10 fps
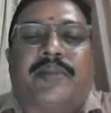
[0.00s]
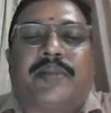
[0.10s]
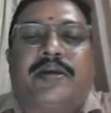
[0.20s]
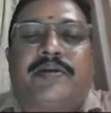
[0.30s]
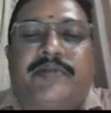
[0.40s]

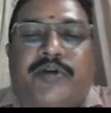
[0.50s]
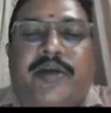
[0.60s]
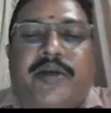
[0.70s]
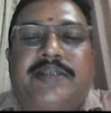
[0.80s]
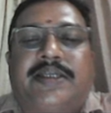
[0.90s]

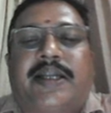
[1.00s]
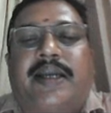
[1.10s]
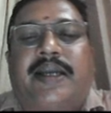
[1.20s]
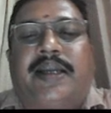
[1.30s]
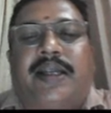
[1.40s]
showcasing the
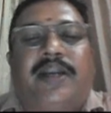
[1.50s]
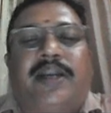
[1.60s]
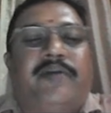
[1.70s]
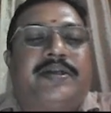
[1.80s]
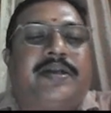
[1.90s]
technical
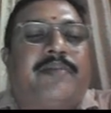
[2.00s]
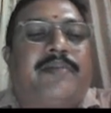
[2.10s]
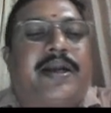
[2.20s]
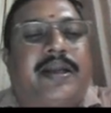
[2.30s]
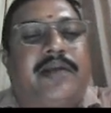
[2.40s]
innovation and
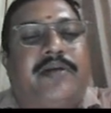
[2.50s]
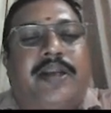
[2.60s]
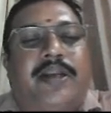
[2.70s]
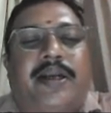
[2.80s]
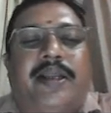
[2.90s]
practical
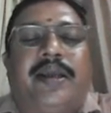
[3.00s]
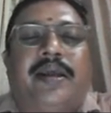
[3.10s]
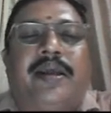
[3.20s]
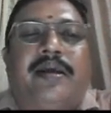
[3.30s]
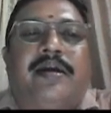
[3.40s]

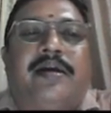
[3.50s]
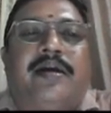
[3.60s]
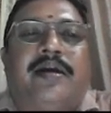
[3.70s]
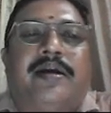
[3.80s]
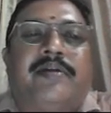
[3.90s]
utility,
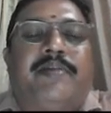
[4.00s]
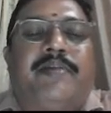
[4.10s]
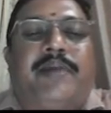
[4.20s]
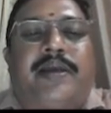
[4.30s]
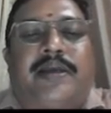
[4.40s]
will
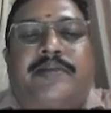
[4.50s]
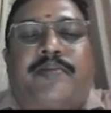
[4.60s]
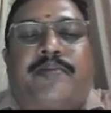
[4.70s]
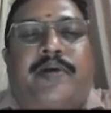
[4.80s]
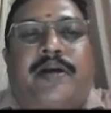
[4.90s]
be
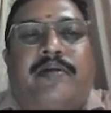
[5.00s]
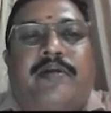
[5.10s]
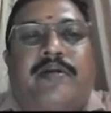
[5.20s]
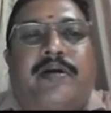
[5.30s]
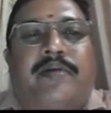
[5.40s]
supported
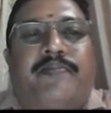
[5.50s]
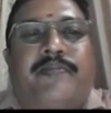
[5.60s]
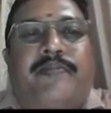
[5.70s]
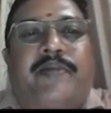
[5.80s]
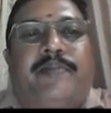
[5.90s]
or
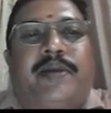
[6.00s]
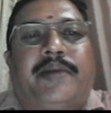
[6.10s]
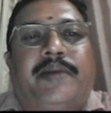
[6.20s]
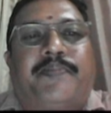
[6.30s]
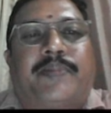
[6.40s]
will
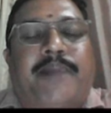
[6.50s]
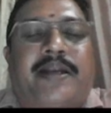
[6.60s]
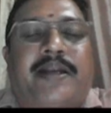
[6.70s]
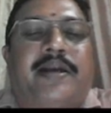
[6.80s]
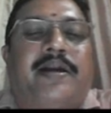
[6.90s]
be
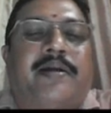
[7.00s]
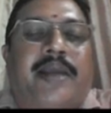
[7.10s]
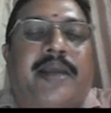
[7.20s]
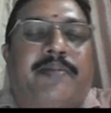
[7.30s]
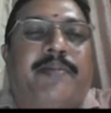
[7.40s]
patented,
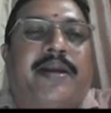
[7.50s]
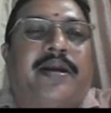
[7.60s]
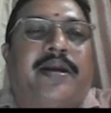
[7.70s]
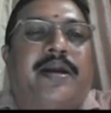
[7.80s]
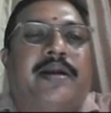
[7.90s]
can be
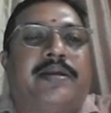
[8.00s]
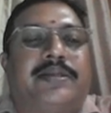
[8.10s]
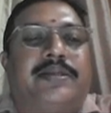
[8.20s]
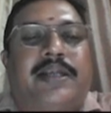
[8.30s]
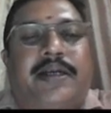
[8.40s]
patented
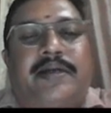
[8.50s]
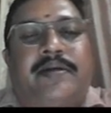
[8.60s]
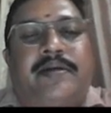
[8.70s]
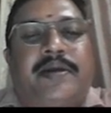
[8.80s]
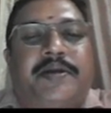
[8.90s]
easily at
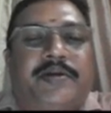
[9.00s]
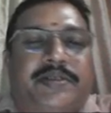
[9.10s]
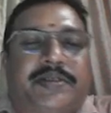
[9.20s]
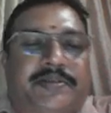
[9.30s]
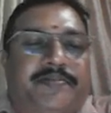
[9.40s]
US.